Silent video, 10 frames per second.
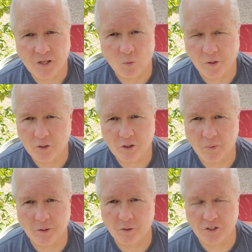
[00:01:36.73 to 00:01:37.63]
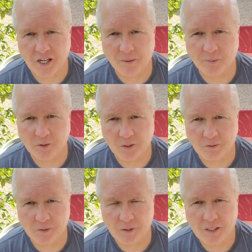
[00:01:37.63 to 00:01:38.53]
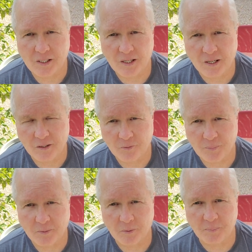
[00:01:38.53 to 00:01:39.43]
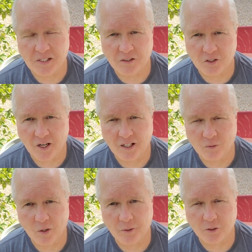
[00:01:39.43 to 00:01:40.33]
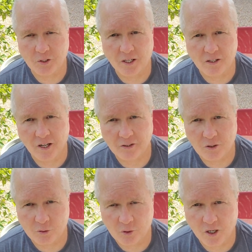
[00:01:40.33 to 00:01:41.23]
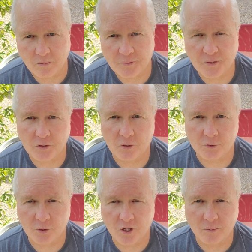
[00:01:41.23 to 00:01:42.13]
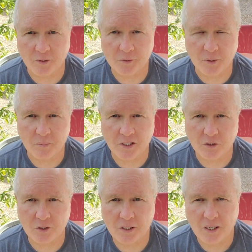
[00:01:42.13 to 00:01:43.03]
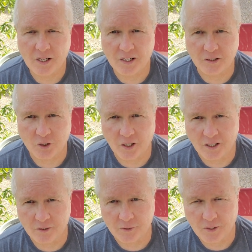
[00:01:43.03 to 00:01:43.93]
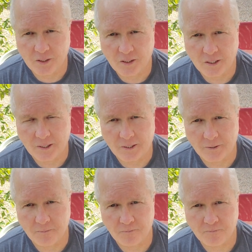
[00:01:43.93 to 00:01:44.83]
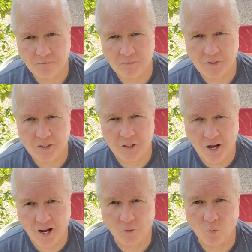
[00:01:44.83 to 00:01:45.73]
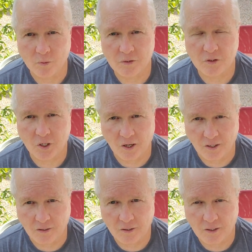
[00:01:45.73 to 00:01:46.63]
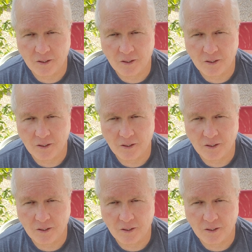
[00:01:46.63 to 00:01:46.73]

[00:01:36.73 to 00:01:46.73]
what are some other examples of people being silent? Well, there's psychological trauma, physical trauma that makes a child um, not talk.